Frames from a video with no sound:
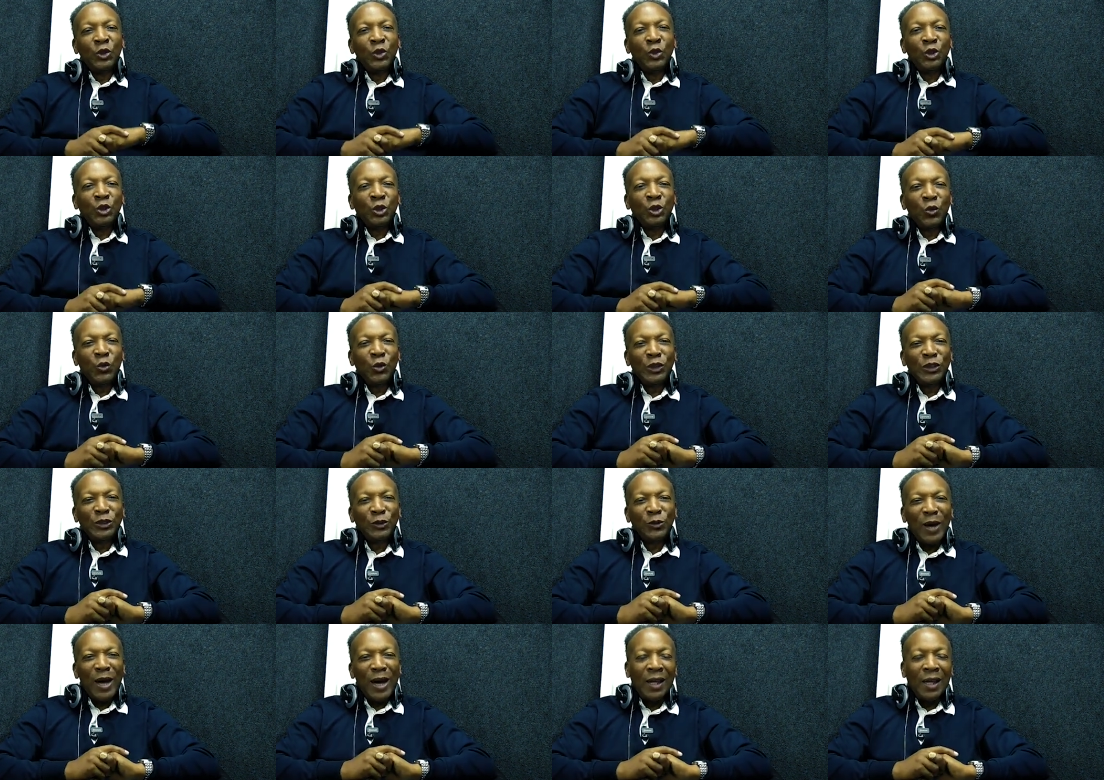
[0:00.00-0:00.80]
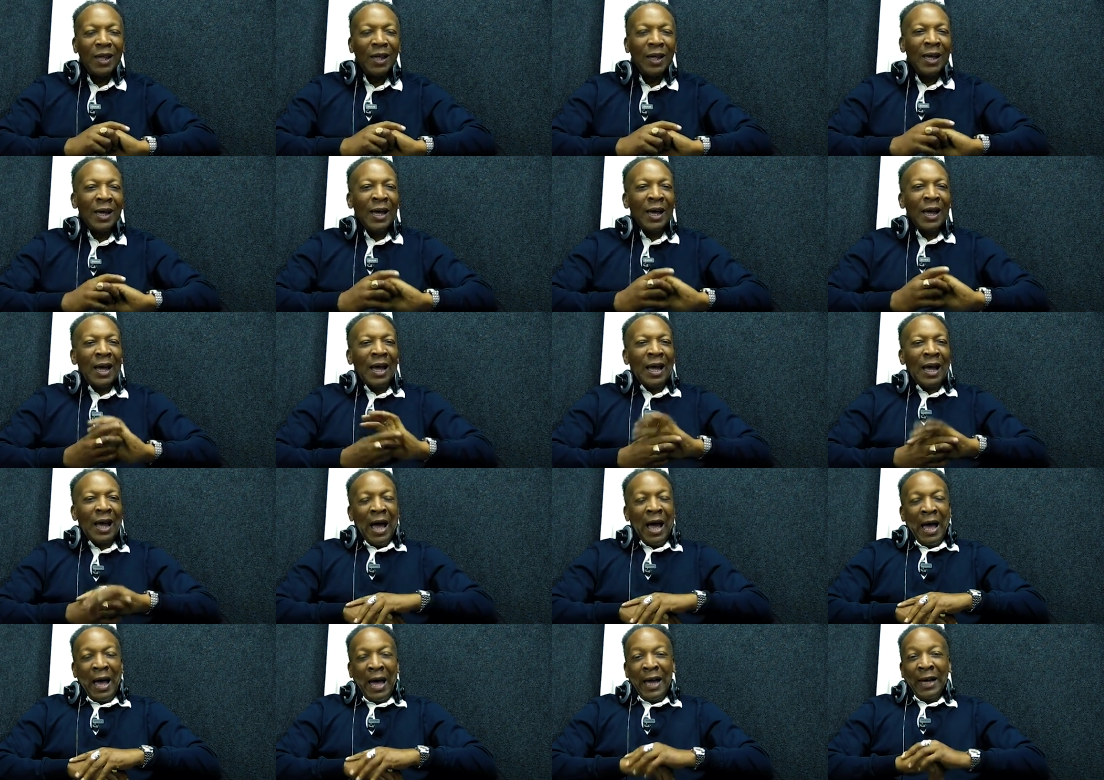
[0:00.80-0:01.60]
new tune as well.
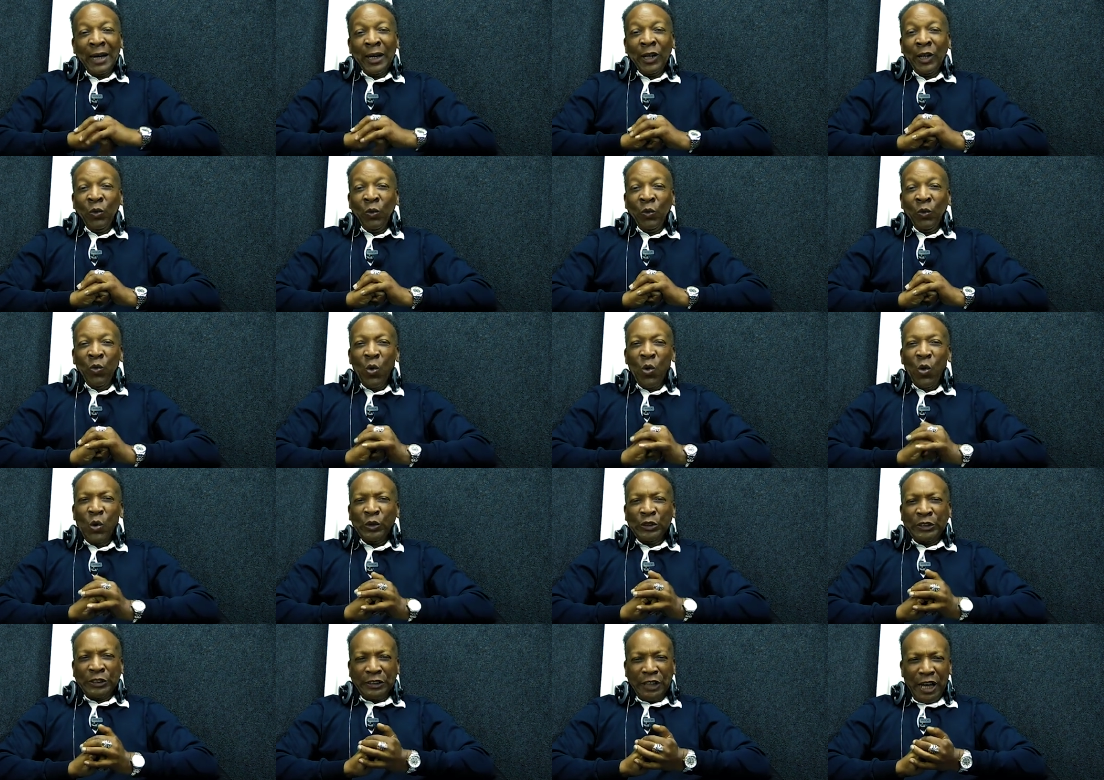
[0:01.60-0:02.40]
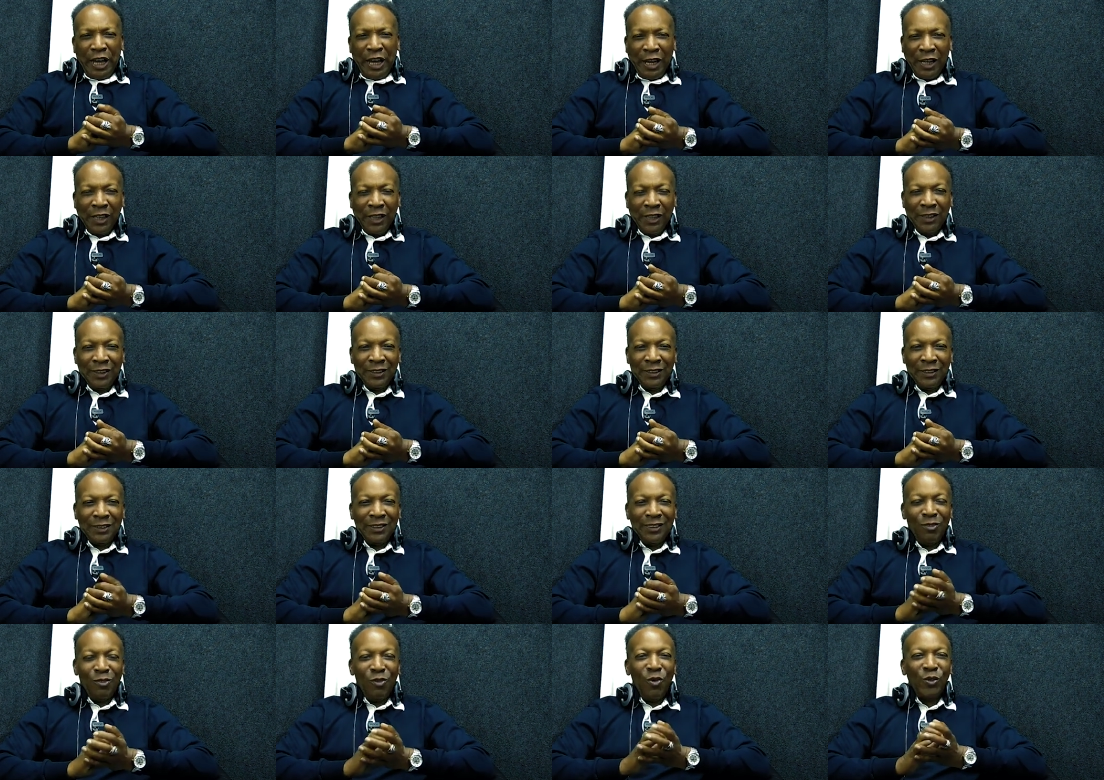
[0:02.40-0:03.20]
Rootsy,
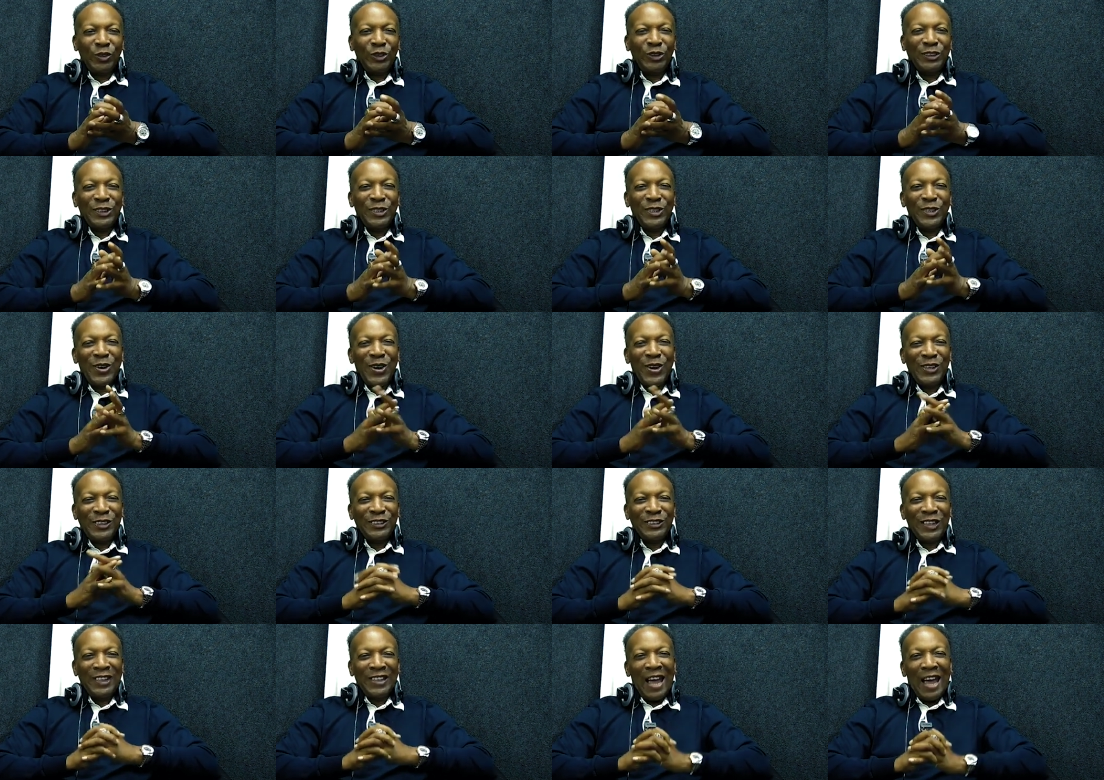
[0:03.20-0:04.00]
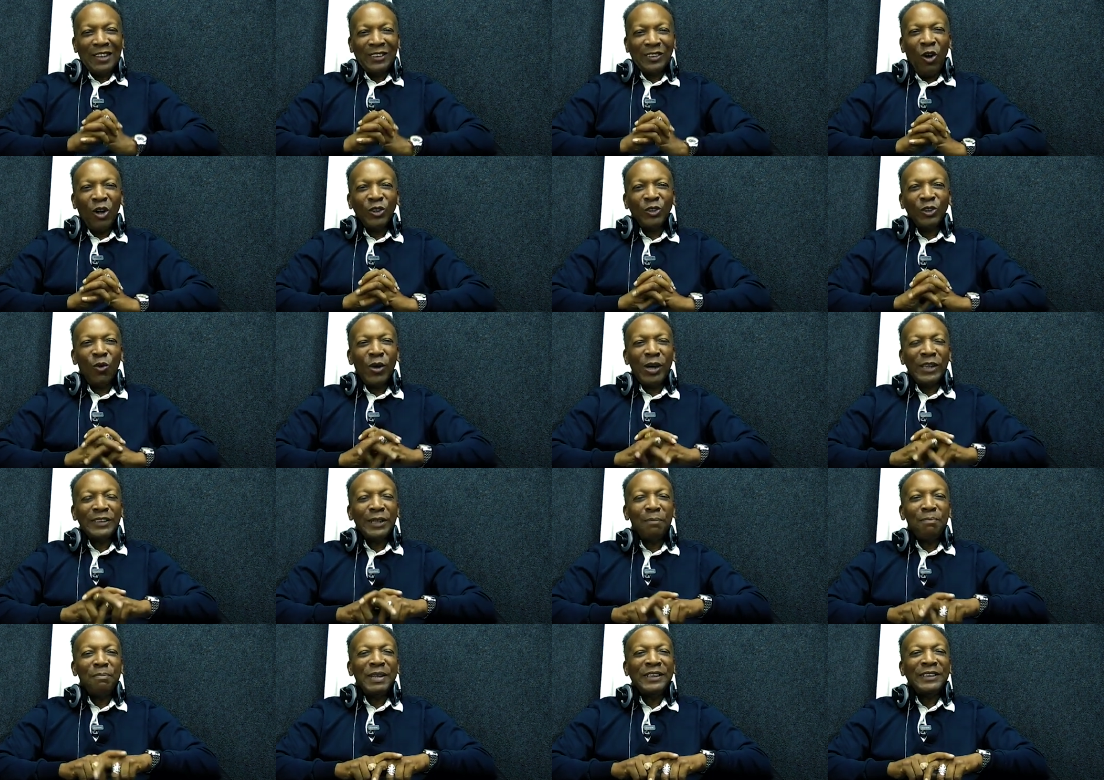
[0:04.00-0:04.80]
the Rootsy girl. Check out. Also,
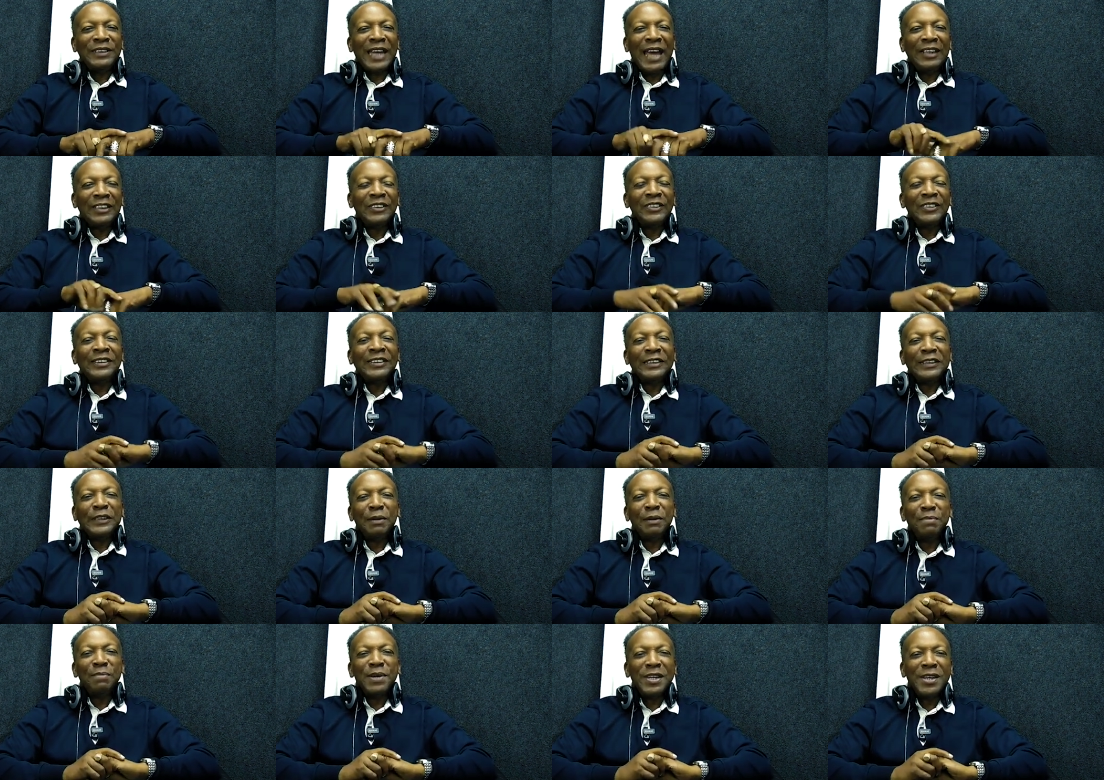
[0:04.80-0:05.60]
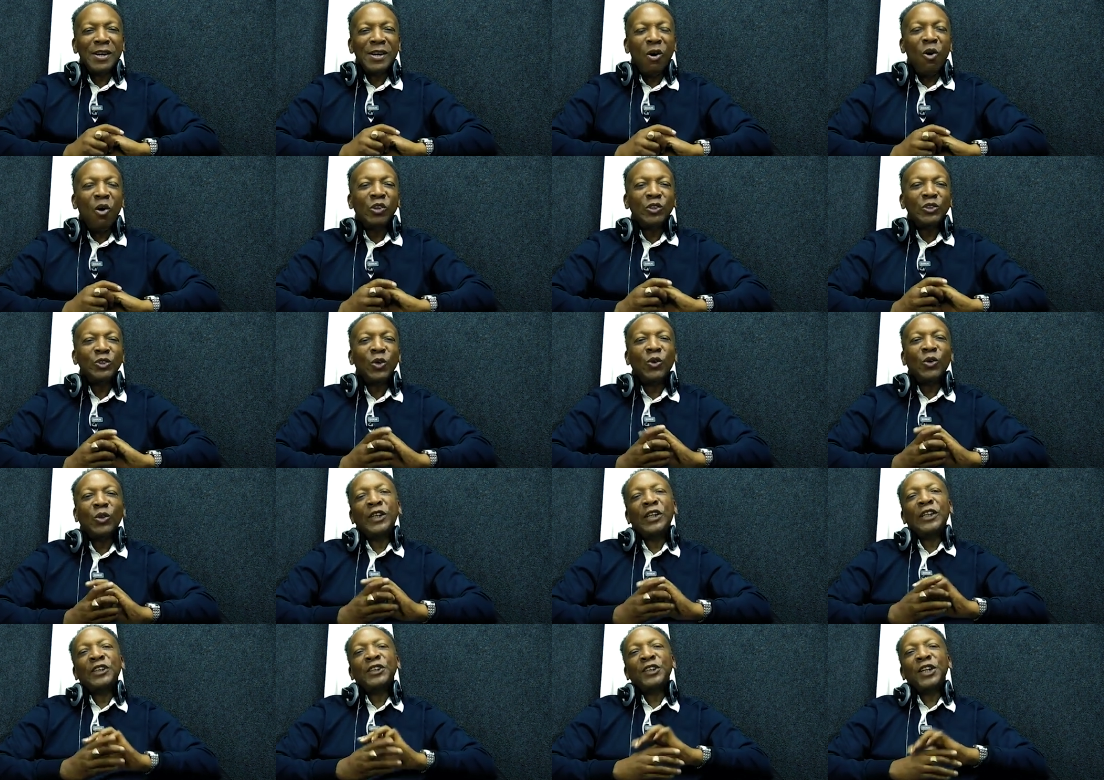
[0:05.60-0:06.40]
want to say big shout out to Tina B.
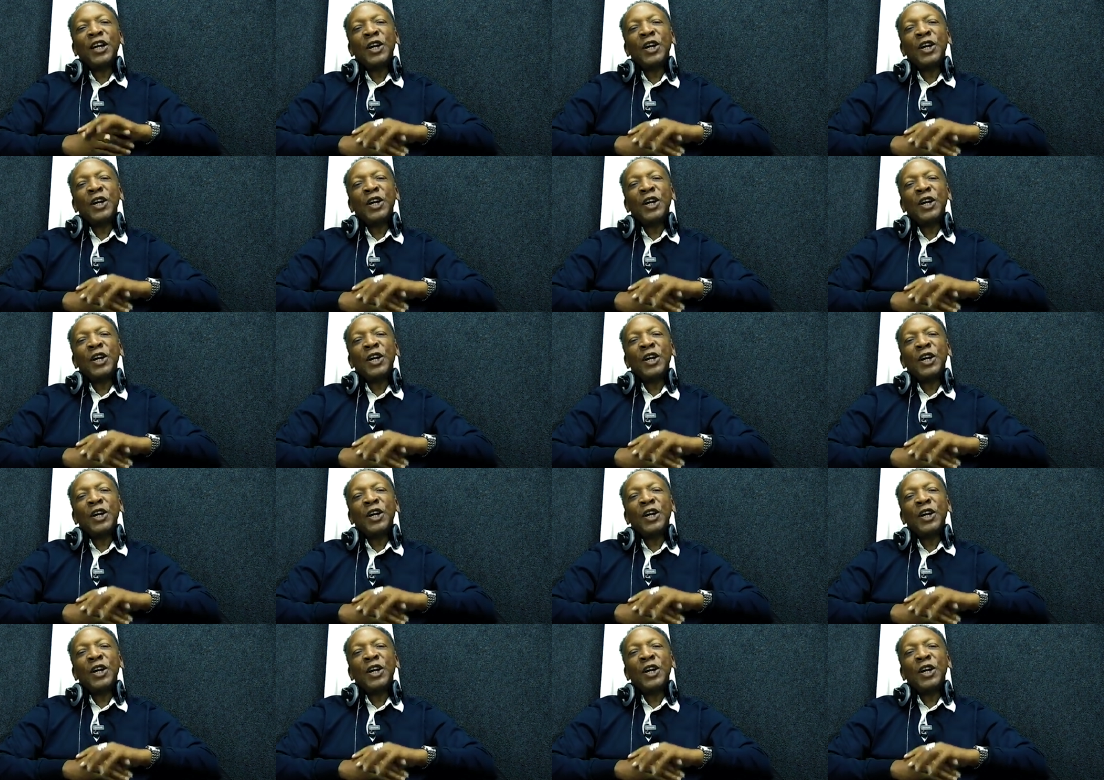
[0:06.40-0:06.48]
Also,